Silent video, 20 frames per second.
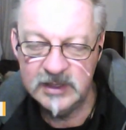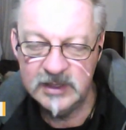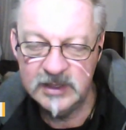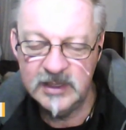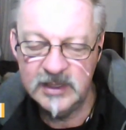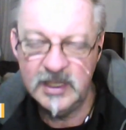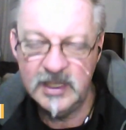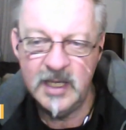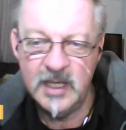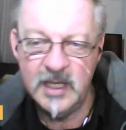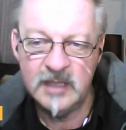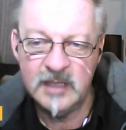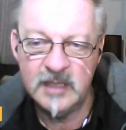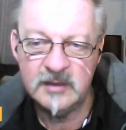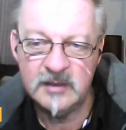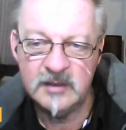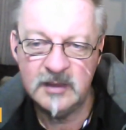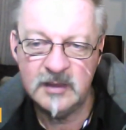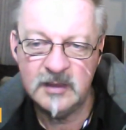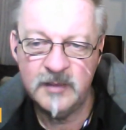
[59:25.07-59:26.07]
And
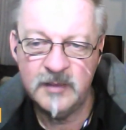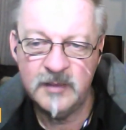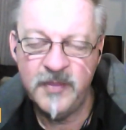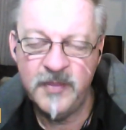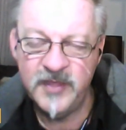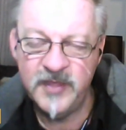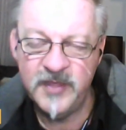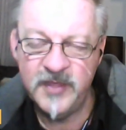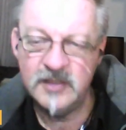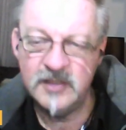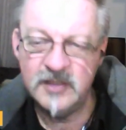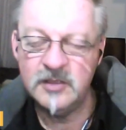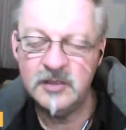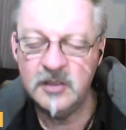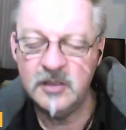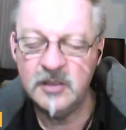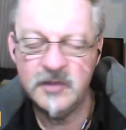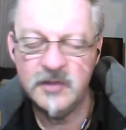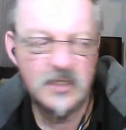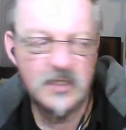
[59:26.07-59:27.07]
then
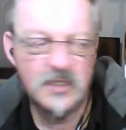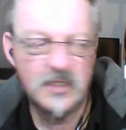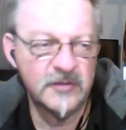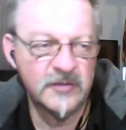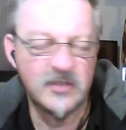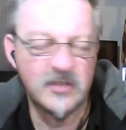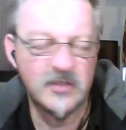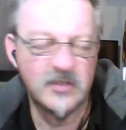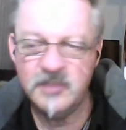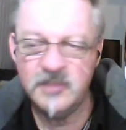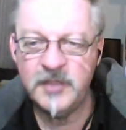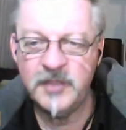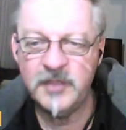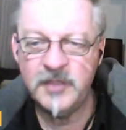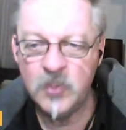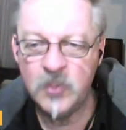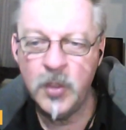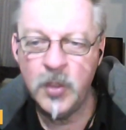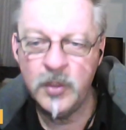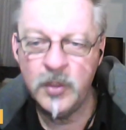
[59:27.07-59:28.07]
you've got something to
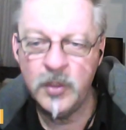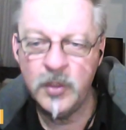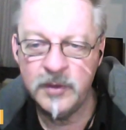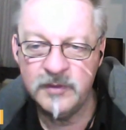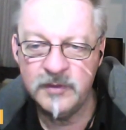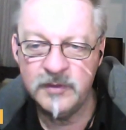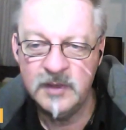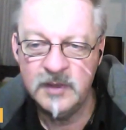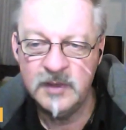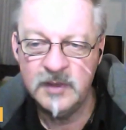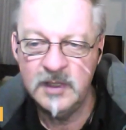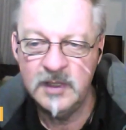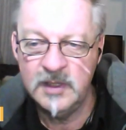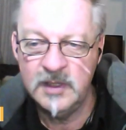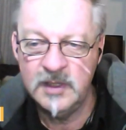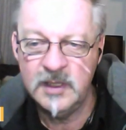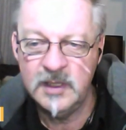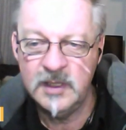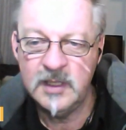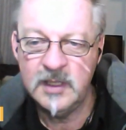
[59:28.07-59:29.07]
work with.
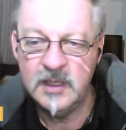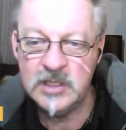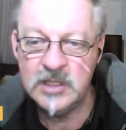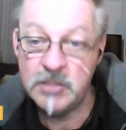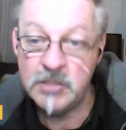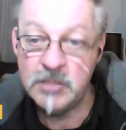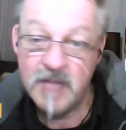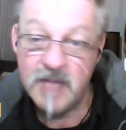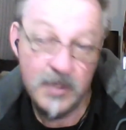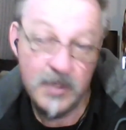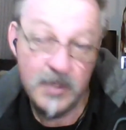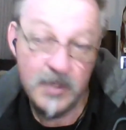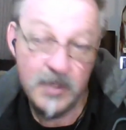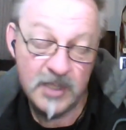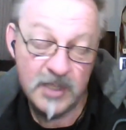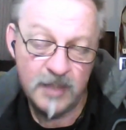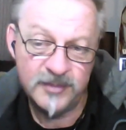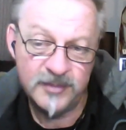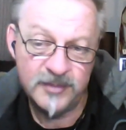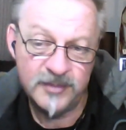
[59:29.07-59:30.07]
And you may be
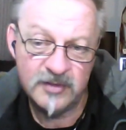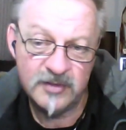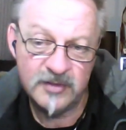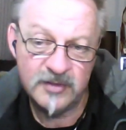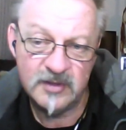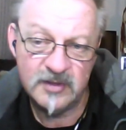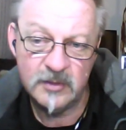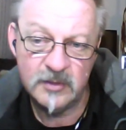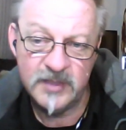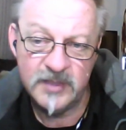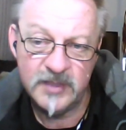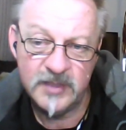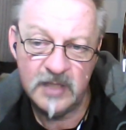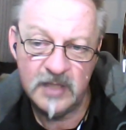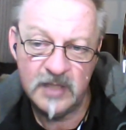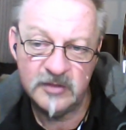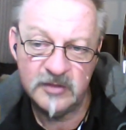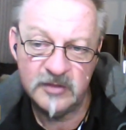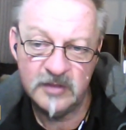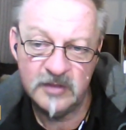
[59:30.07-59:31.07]
able to deal with that
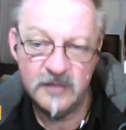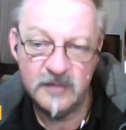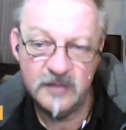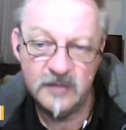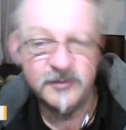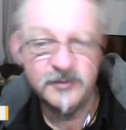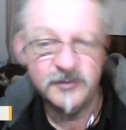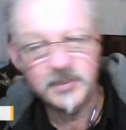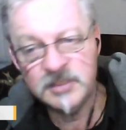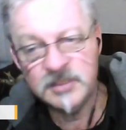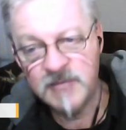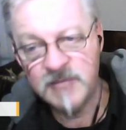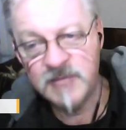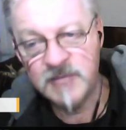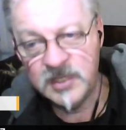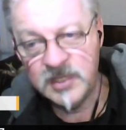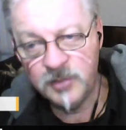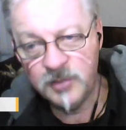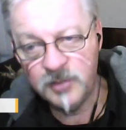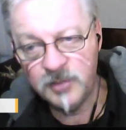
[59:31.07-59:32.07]
yourself, but you may
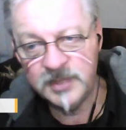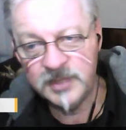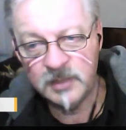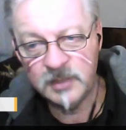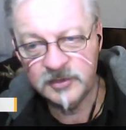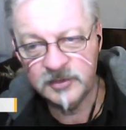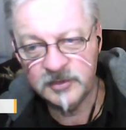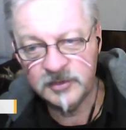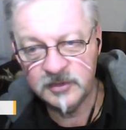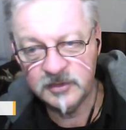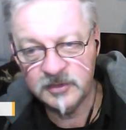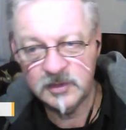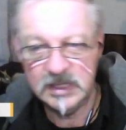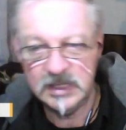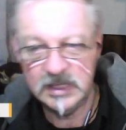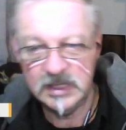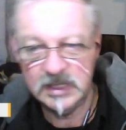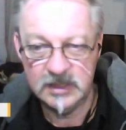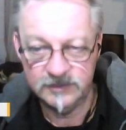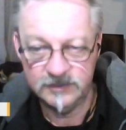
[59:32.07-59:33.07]
not be able to.
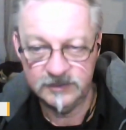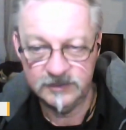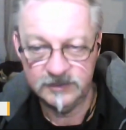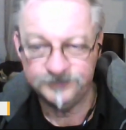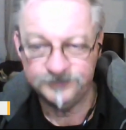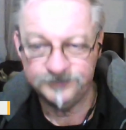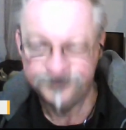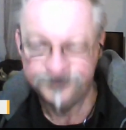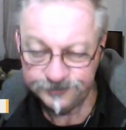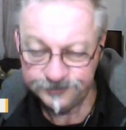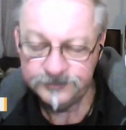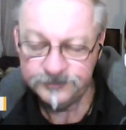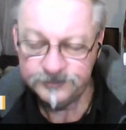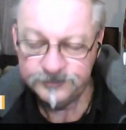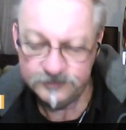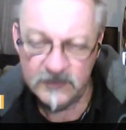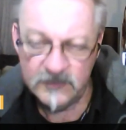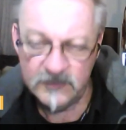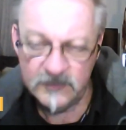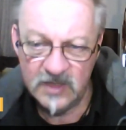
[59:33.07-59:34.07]
And
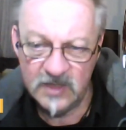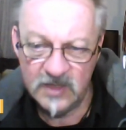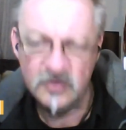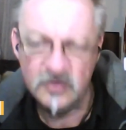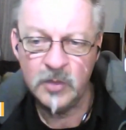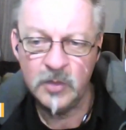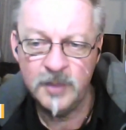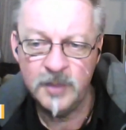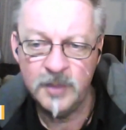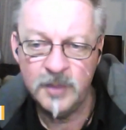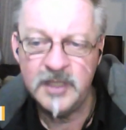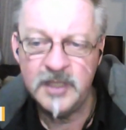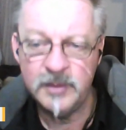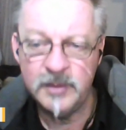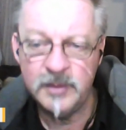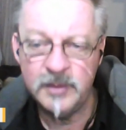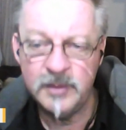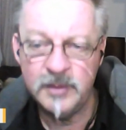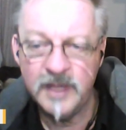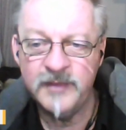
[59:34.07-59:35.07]
this is what I mean
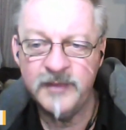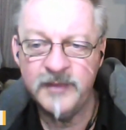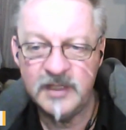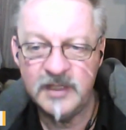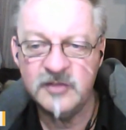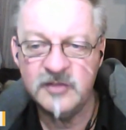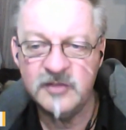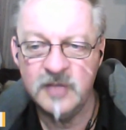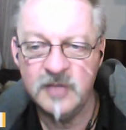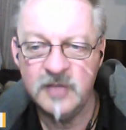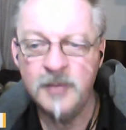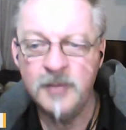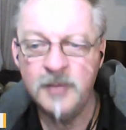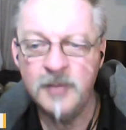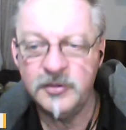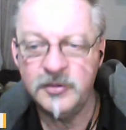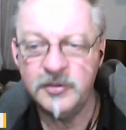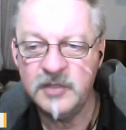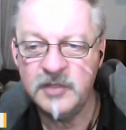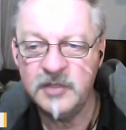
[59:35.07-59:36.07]
about then it's time to
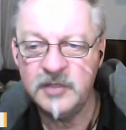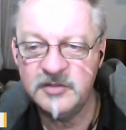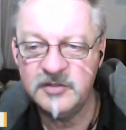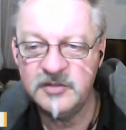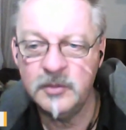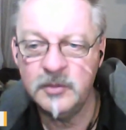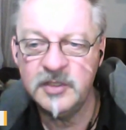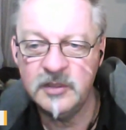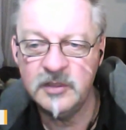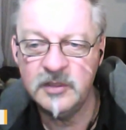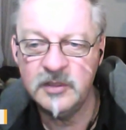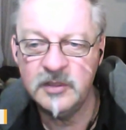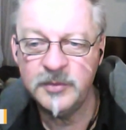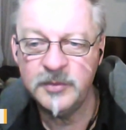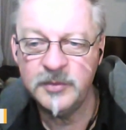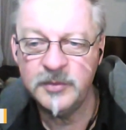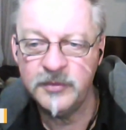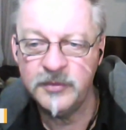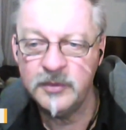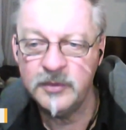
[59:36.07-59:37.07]
trust someone to help you
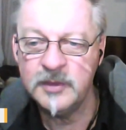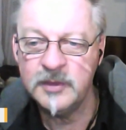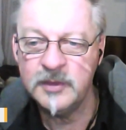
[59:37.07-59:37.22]
through it.